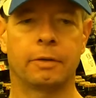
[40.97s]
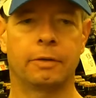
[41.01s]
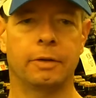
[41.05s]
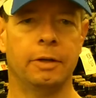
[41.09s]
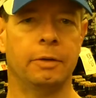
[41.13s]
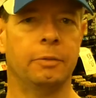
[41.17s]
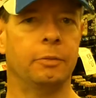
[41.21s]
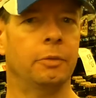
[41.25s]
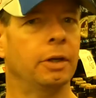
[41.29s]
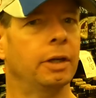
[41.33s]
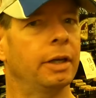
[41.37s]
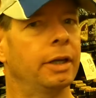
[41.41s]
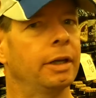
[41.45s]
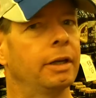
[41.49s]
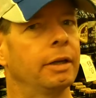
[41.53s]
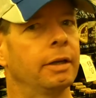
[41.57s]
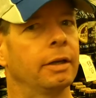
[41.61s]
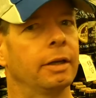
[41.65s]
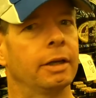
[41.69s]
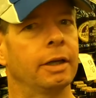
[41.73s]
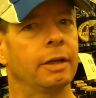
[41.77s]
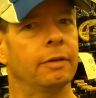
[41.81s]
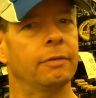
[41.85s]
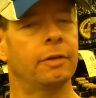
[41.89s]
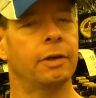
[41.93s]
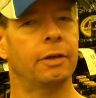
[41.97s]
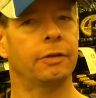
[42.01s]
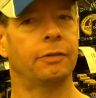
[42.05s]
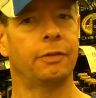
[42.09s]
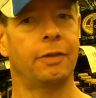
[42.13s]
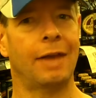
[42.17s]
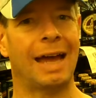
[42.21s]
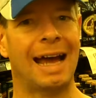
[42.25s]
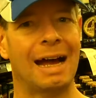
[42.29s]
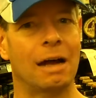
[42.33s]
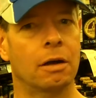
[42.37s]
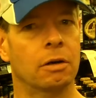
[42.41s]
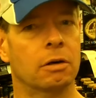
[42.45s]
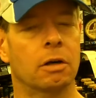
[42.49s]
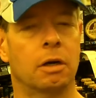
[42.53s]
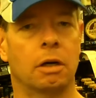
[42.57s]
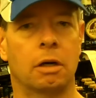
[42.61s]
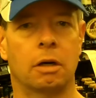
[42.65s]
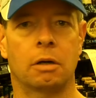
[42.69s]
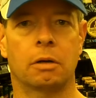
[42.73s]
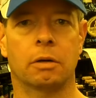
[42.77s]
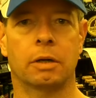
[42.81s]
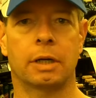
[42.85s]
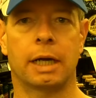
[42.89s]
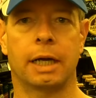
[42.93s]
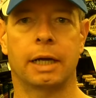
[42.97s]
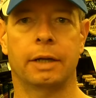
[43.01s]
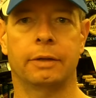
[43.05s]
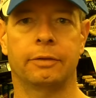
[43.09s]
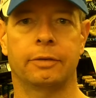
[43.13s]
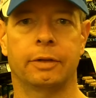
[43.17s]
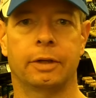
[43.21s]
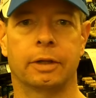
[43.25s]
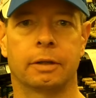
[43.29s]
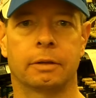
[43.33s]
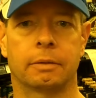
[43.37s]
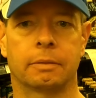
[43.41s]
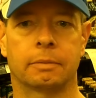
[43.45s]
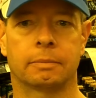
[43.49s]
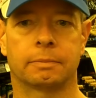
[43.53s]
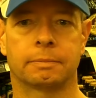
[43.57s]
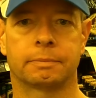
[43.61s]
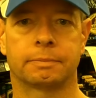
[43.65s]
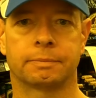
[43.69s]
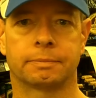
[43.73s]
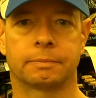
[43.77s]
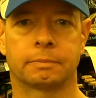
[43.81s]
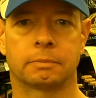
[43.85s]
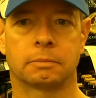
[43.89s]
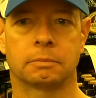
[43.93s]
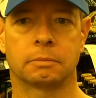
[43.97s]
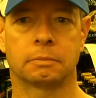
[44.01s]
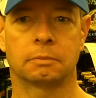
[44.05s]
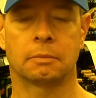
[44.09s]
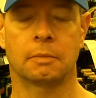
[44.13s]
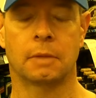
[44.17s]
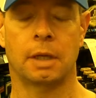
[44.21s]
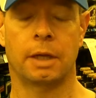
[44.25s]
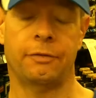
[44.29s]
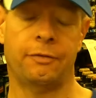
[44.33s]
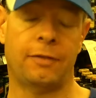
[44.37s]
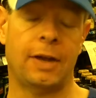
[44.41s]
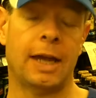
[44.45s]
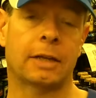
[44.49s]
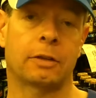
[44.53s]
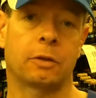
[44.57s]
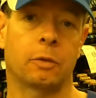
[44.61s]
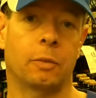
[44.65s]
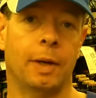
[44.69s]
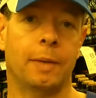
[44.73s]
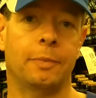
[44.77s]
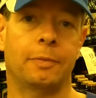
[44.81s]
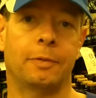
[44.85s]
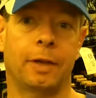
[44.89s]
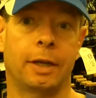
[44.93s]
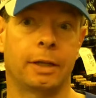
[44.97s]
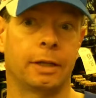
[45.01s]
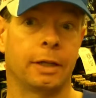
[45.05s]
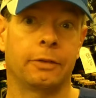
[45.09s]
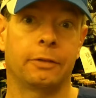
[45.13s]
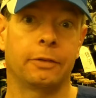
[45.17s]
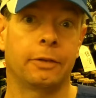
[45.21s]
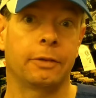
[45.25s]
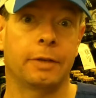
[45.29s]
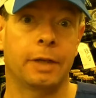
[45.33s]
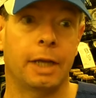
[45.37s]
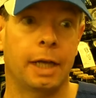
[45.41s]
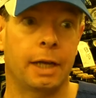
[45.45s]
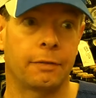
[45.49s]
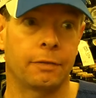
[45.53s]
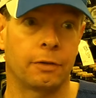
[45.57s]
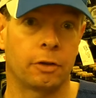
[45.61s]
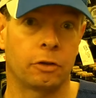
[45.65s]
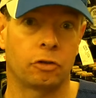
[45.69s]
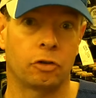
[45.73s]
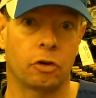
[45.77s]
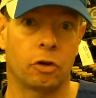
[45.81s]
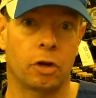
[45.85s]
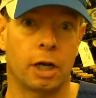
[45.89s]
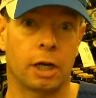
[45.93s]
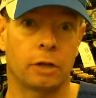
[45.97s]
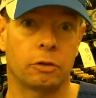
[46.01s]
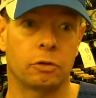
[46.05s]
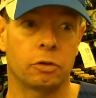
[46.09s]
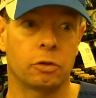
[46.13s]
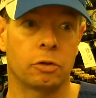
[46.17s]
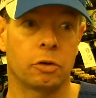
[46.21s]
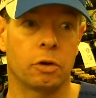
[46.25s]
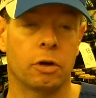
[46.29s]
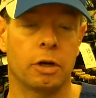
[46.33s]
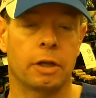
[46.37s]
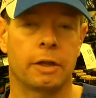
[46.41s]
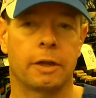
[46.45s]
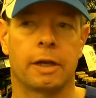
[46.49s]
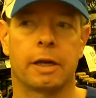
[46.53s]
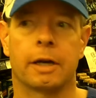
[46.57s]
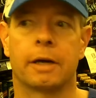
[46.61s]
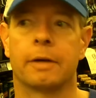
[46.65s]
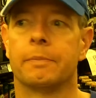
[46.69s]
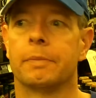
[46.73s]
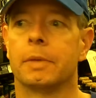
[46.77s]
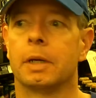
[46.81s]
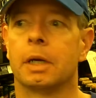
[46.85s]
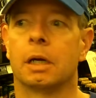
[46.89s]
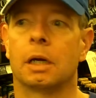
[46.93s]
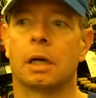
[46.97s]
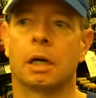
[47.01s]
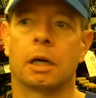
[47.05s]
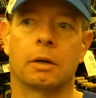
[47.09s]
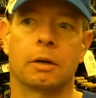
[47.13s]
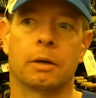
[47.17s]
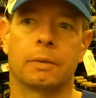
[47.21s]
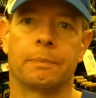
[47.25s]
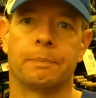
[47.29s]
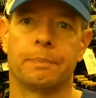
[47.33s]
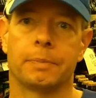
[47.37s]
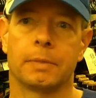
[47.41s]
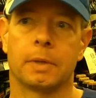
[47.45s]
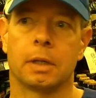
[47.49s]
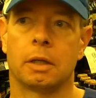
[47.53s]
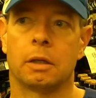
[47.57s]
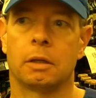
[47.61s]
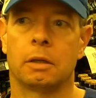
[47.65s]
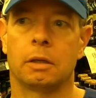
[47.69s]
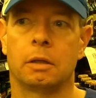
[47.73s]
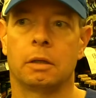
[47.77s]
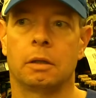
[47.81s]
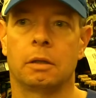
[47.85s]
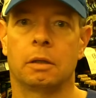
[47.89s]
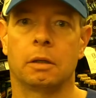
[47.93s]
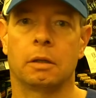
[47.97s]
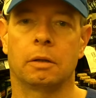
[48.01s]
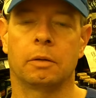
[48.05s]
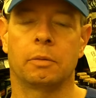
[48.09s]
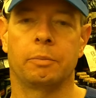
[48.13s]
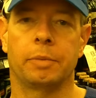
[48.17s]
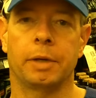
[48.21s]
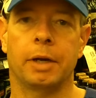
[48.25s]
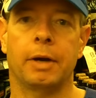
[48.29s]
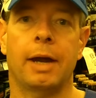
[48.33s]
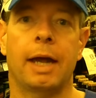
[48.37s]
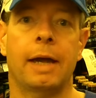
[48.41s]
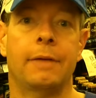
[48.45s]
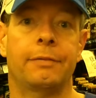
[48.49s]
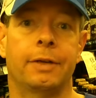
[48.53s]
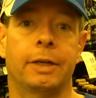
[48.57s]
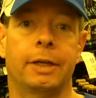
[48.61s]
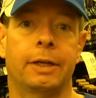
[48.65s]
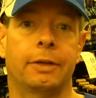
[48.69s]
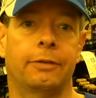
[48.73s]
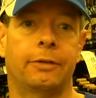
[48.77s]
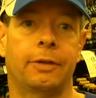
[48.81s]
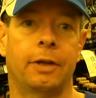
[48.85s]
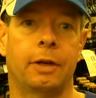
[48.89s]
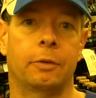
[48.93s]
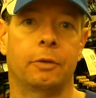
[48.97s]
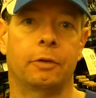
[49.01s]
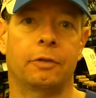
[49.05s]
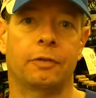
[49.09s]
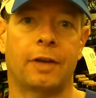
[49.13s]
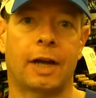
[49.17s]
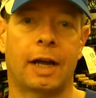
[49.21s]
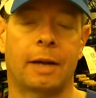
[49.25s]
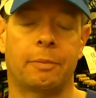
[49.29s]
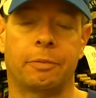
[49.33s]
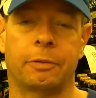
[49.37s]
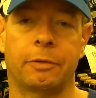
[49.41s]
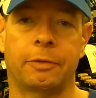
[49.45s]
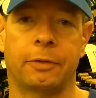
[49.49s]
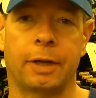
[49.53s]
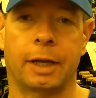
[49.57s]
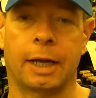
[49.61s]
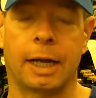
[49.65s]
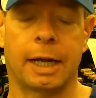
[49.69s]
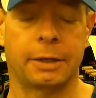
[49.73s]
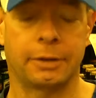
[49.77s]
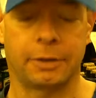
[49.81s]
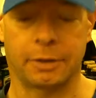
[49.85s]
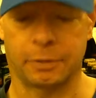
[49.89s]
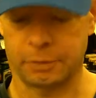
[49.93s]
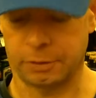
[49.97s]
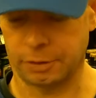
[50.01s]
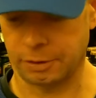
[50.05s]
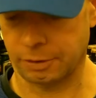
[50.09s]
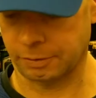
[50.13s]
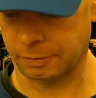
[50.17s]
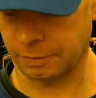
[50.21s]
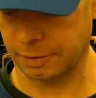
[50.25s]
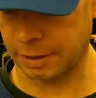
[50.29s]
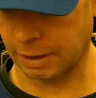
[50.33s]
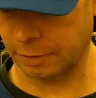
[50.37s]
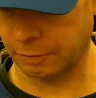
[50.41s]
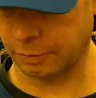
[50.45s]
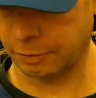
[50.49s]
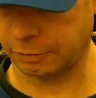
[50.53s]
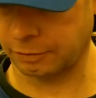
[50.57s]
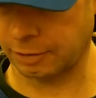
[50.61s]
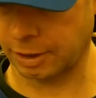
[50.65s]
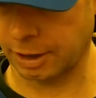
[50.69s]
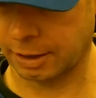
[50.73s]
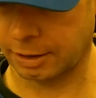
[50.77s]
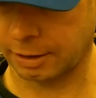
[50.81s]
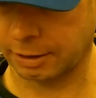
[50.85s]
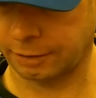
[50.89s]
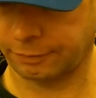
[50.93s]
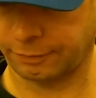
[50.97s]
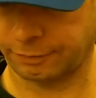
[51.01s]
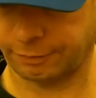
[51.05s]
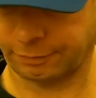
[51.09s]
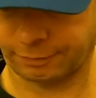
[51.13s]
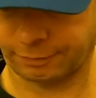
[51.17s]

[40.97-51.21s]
didn't really give us the alcohol content. In fact, the website doesn't even have the Joie a' Tous on there. Uh, Beer Advocate said it was 5%. I don't know. I wish I could